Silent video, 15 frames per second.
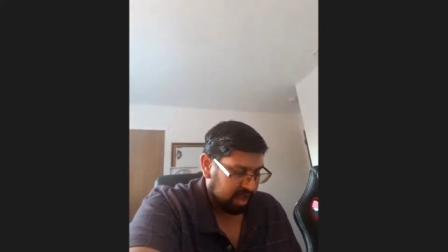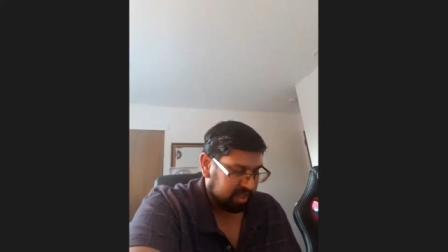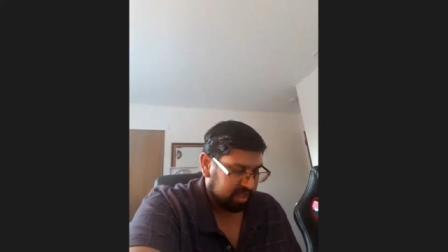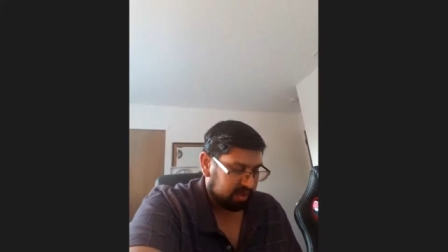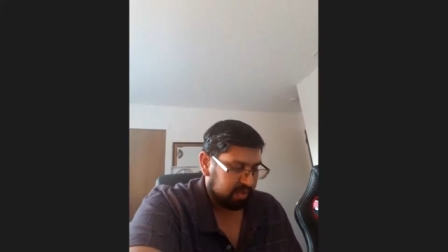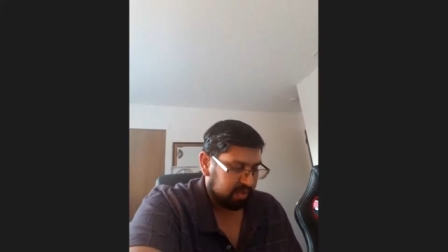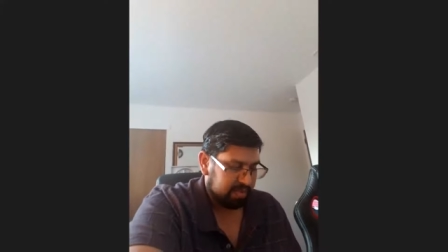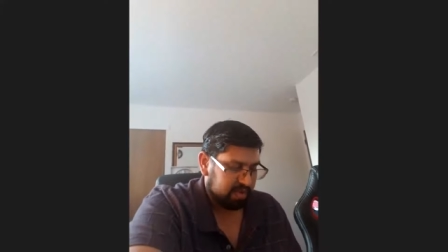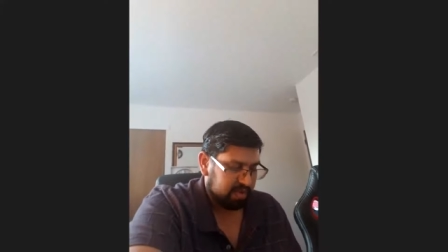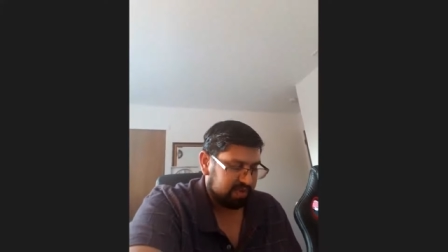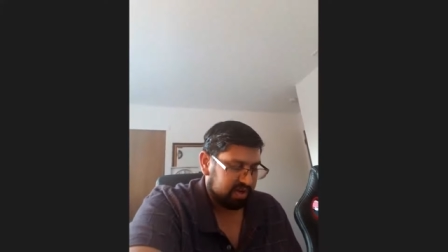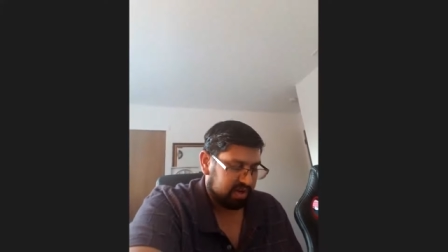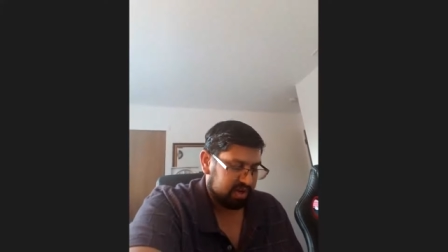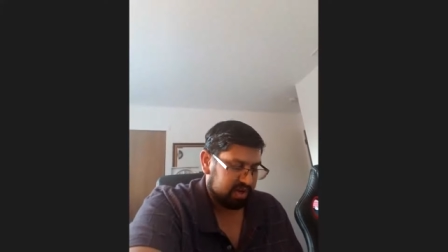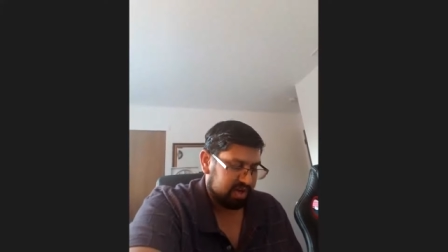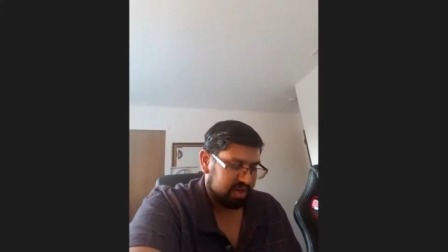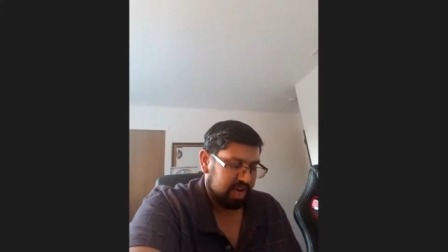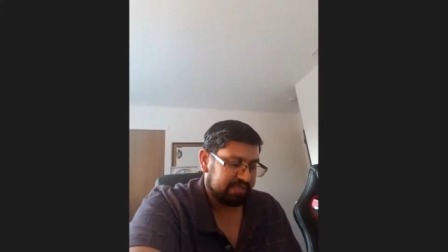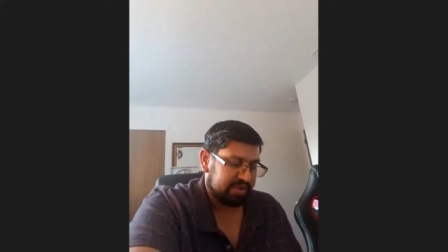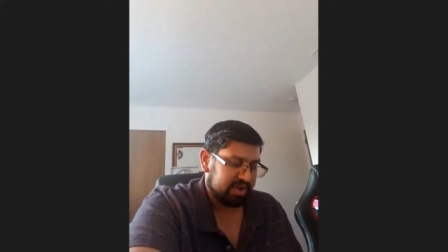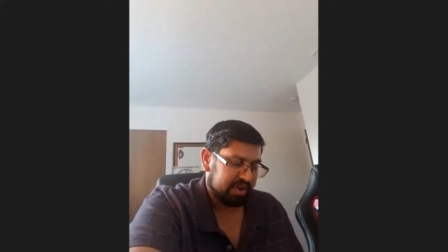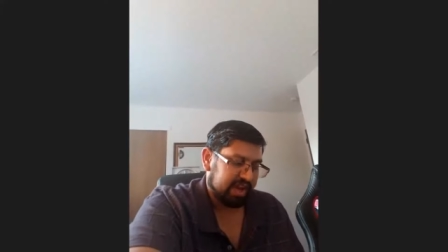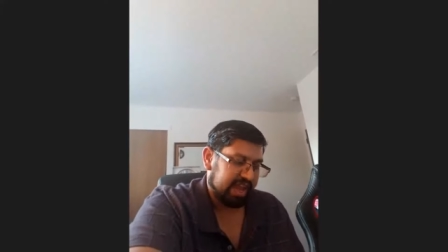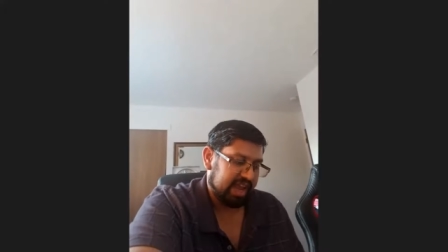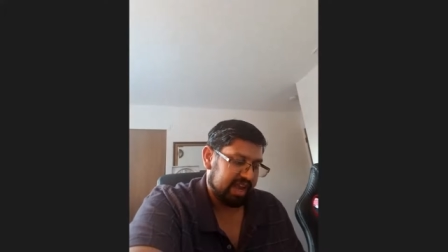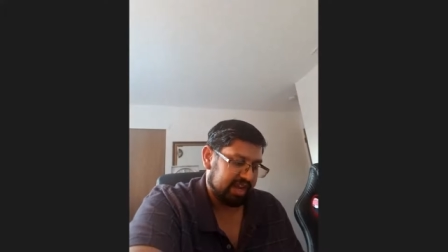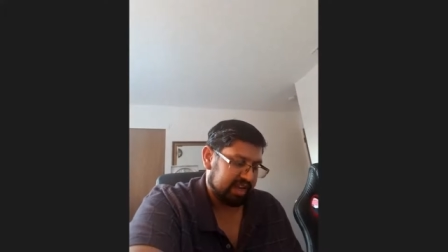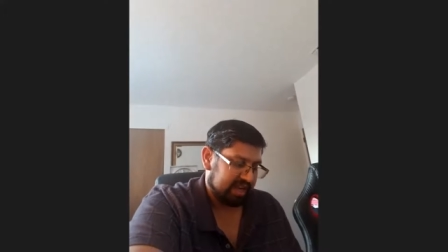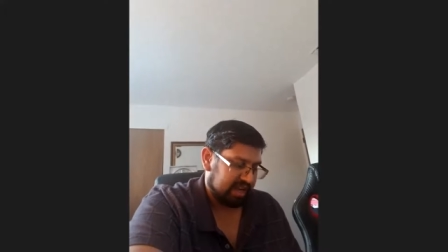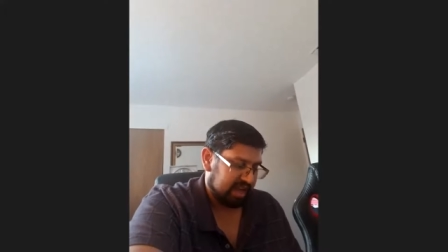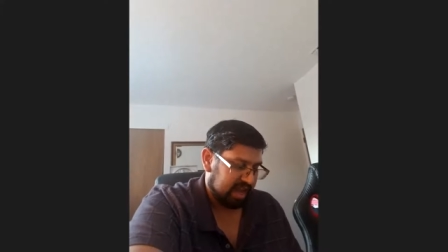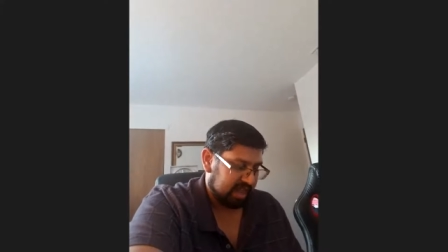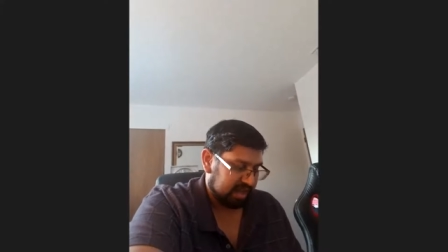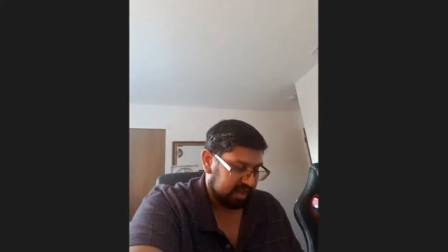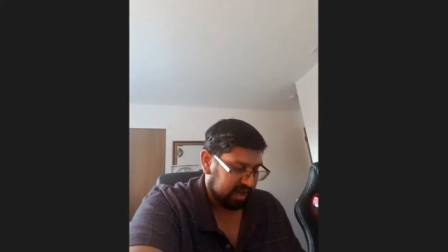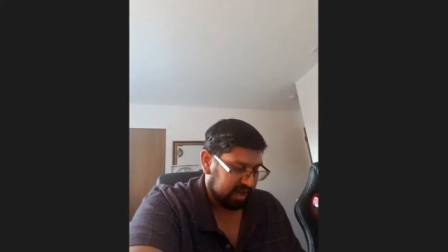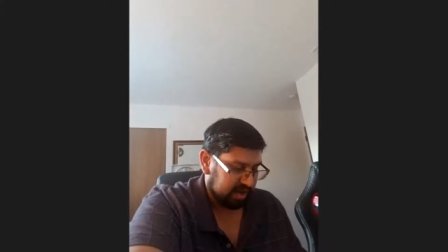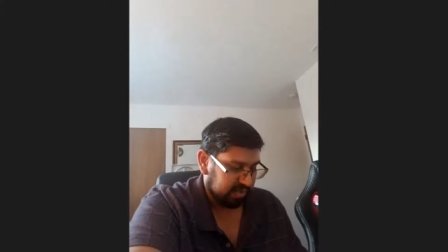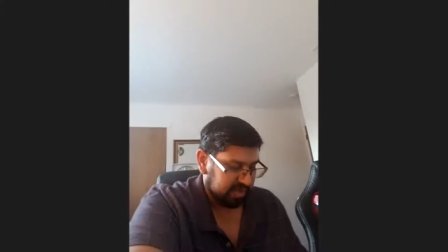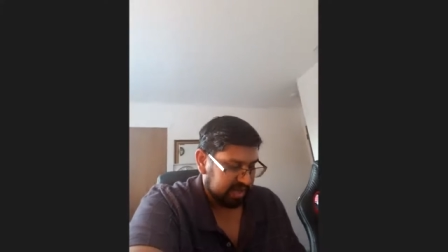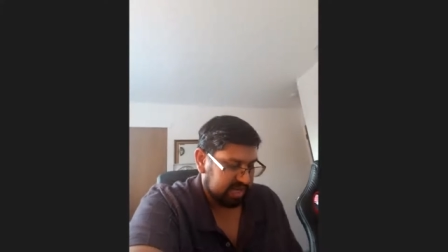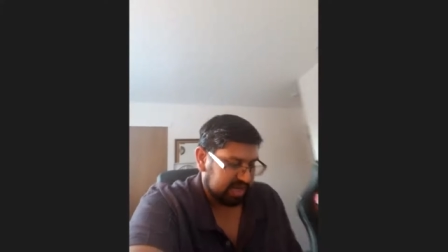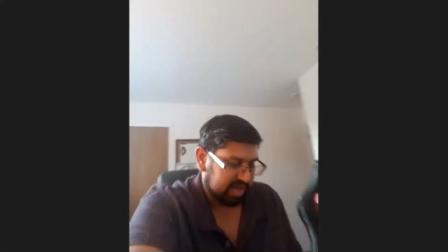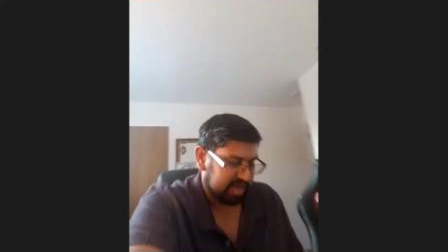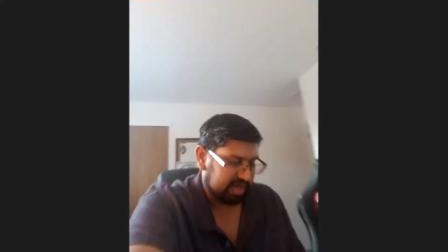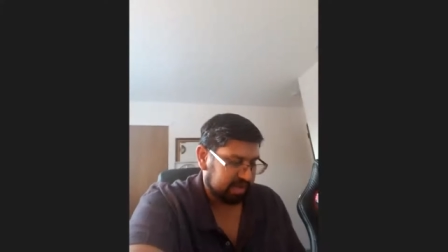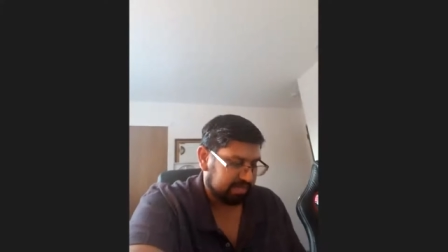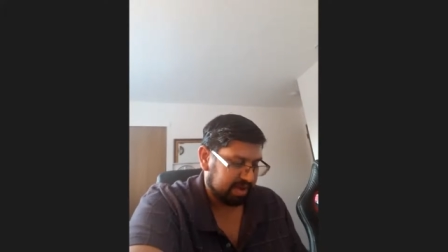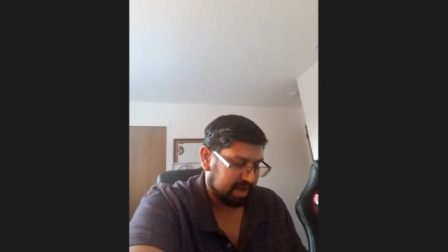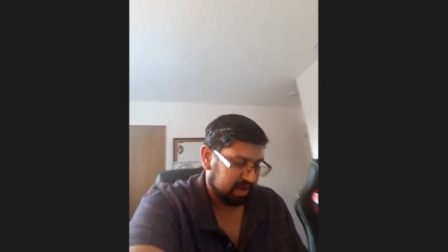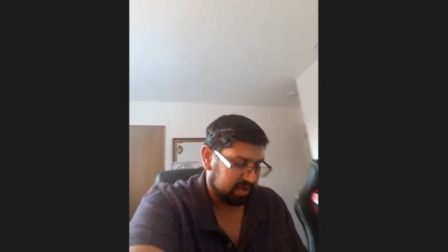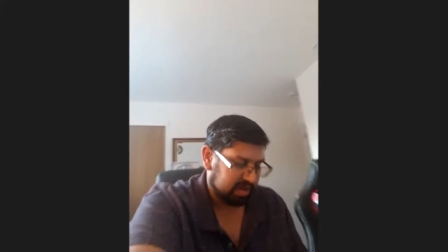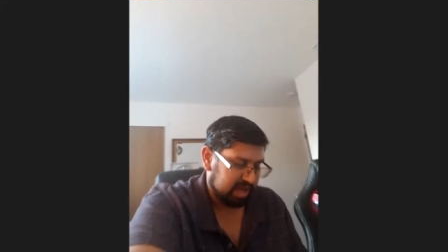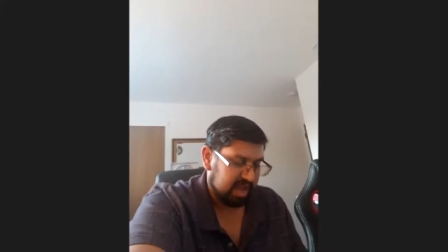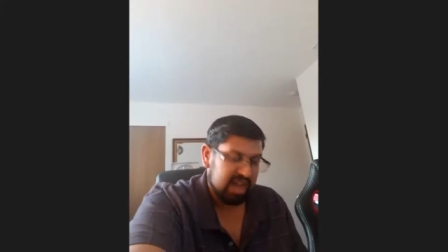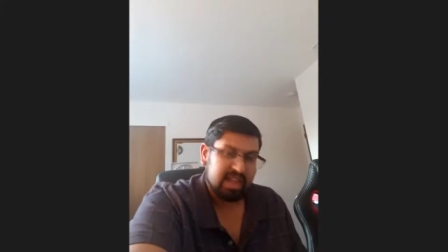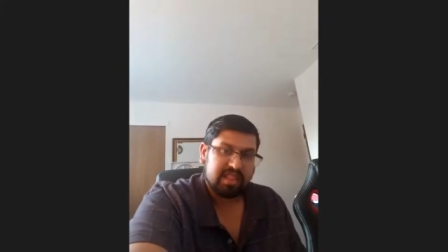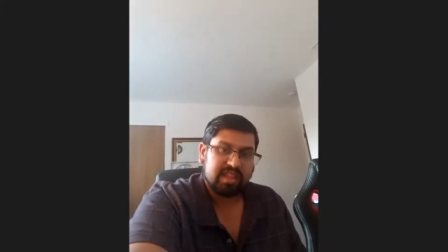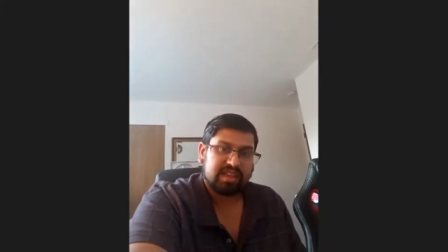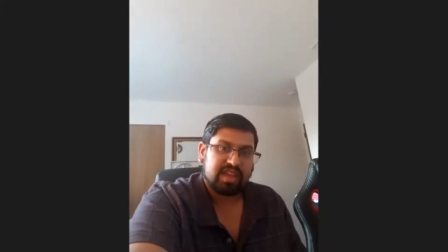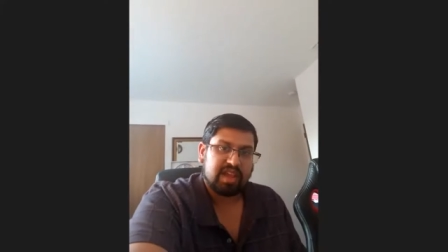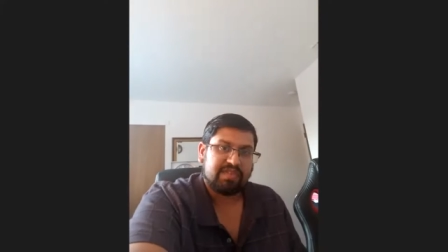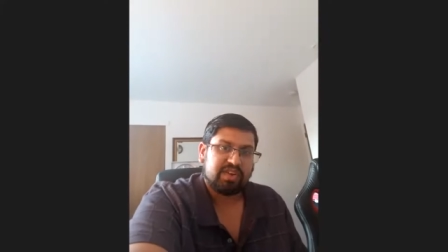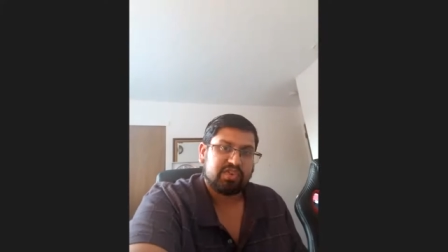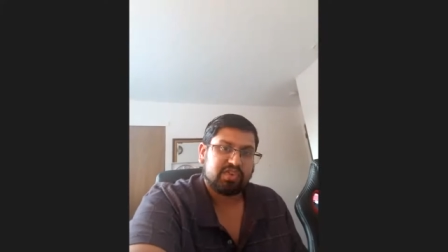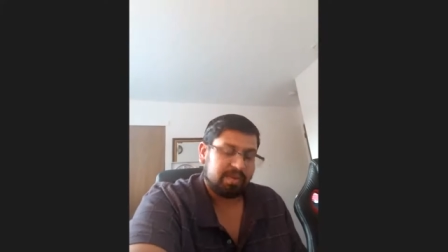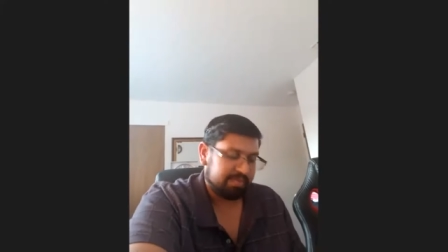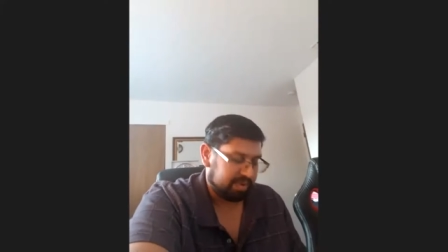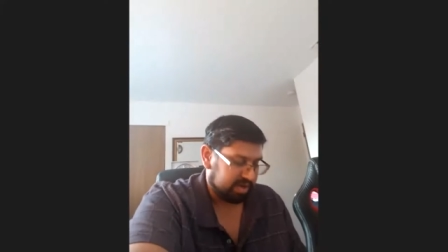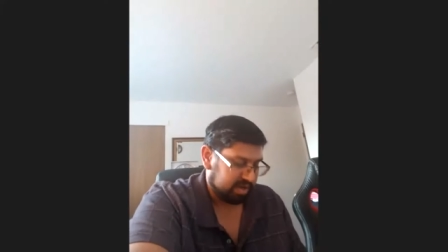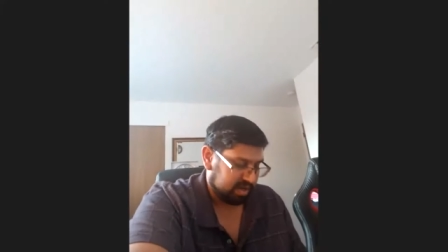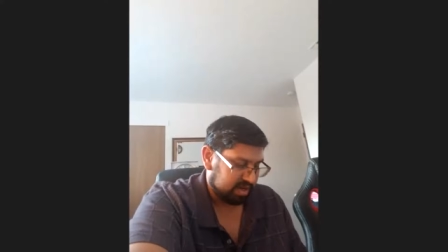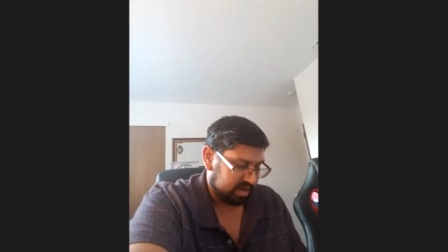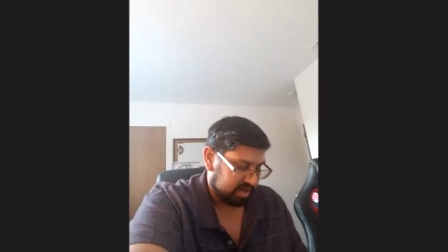Then we moved on to chapter eight, and here we studied about the seven trumpet